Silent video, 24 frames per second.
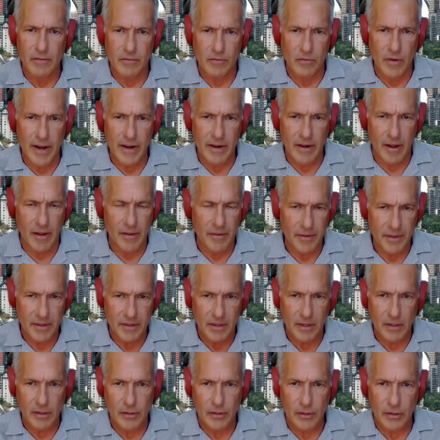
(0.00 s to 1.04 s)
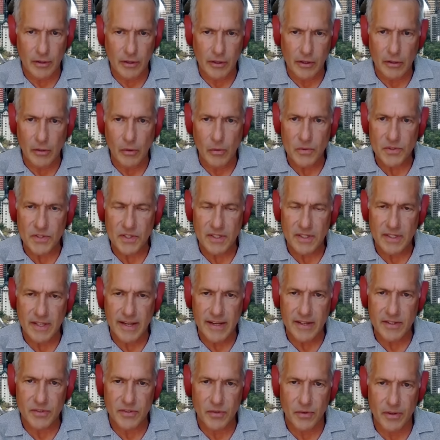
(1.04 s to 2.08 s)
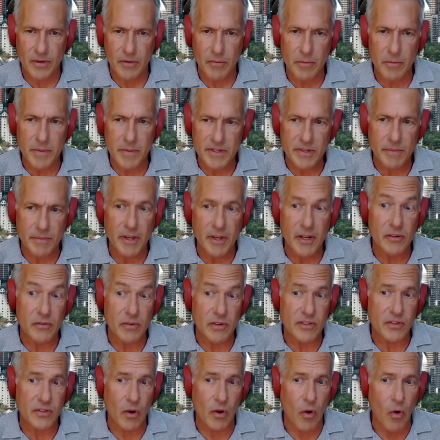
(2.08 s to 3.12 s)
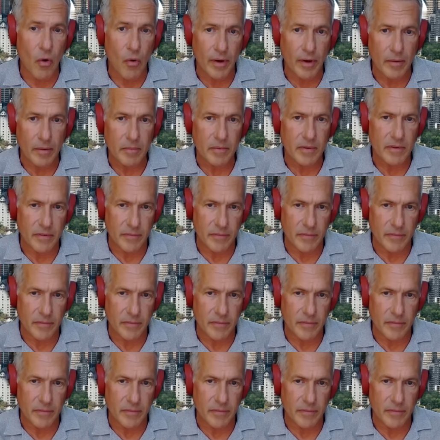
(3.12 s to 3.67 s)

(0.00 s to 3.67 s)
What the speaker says: right on the closing date. So there would be some interest owing